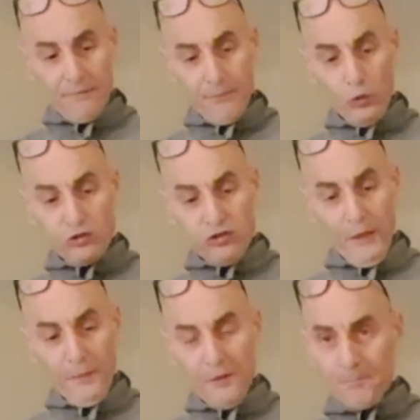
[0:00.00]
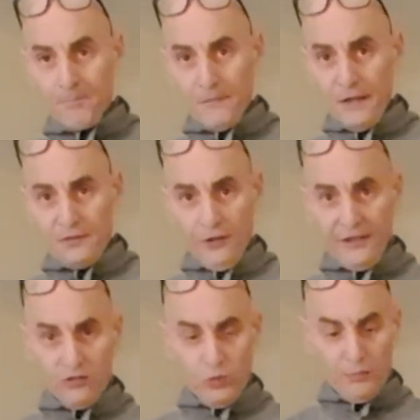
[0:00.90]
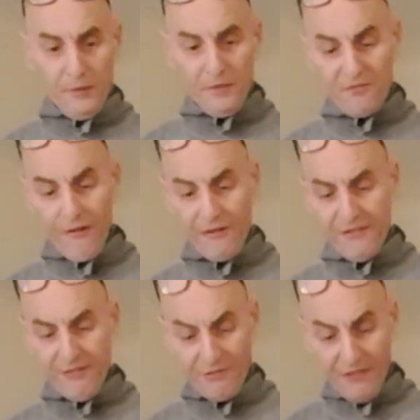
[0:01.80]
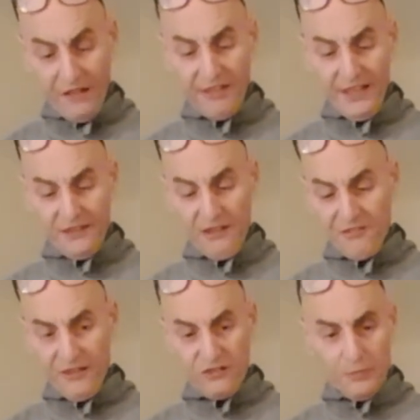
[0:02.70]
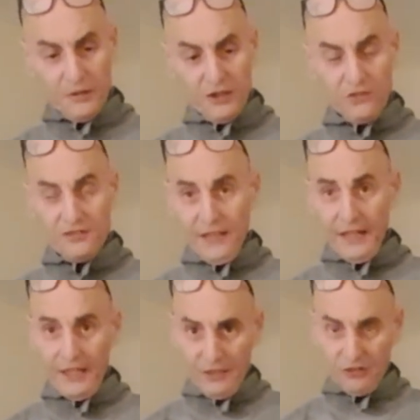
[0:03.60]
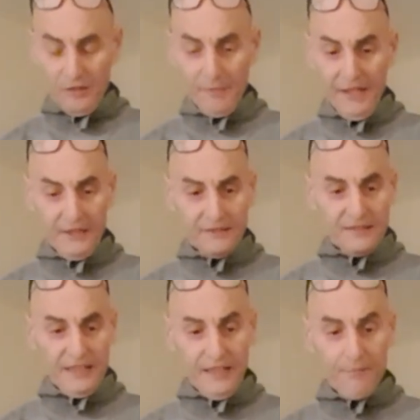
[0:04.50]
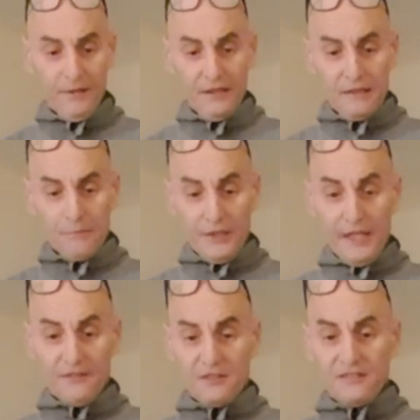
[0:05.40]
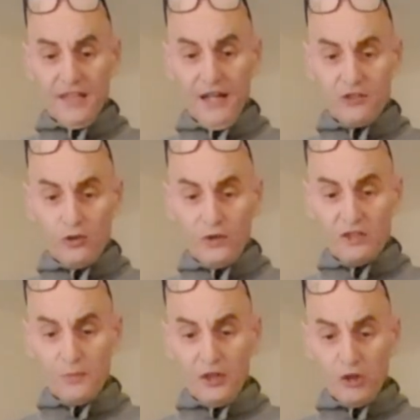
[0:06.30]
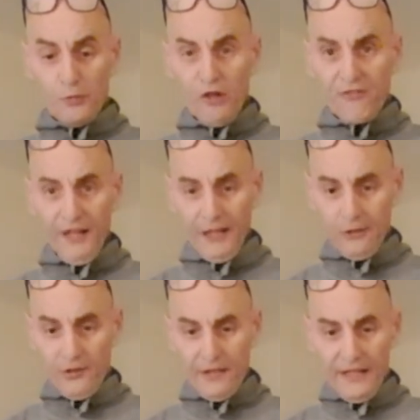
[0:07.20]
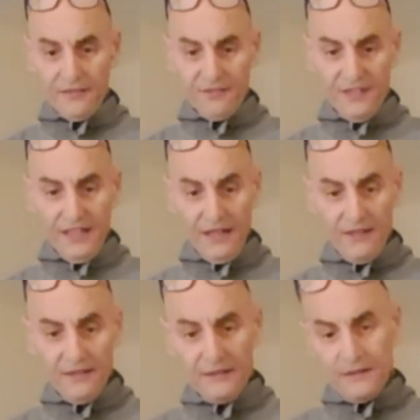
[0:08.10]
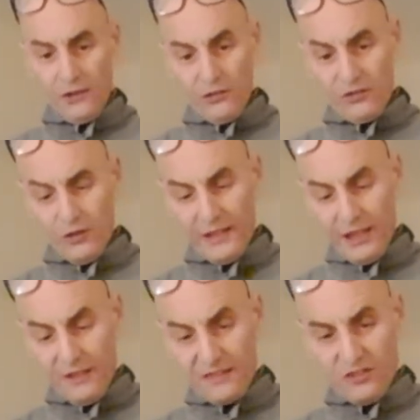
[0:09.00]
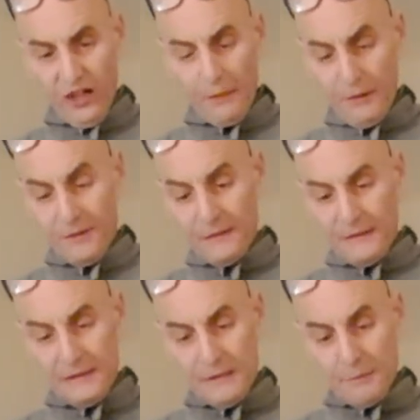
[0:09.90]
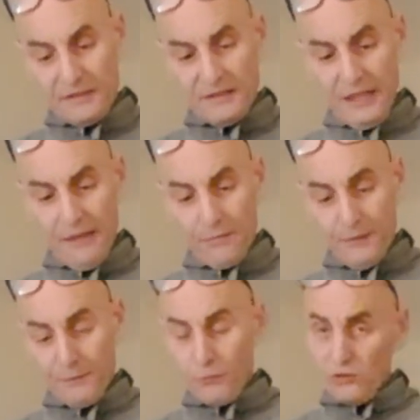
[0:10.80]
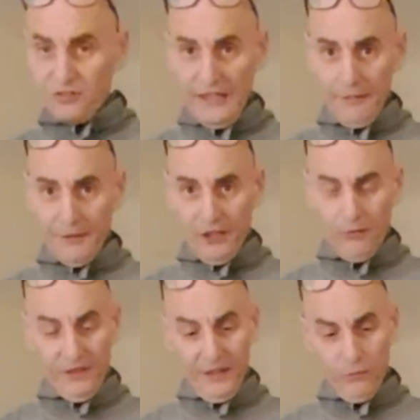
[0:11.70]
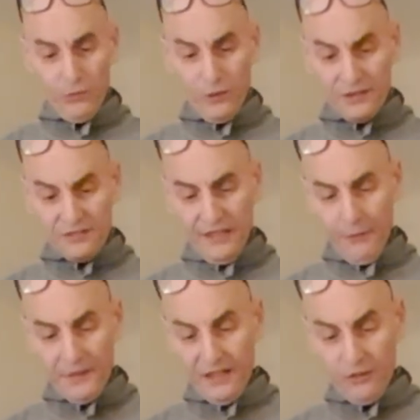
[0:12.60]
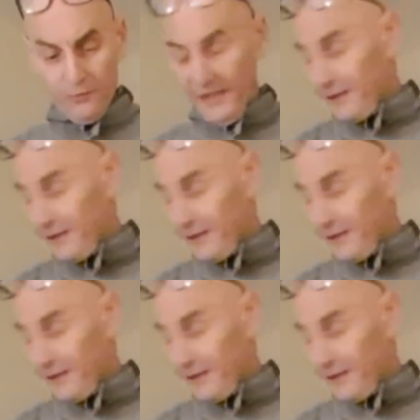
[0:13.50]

bowl scraper. So this will become very handy for some of the content I actually make. And but yeah, as I say, I do need to put a new profile on the end of the on the end of the scraper. But we'll see how we get on with it. We will see how we get on with it.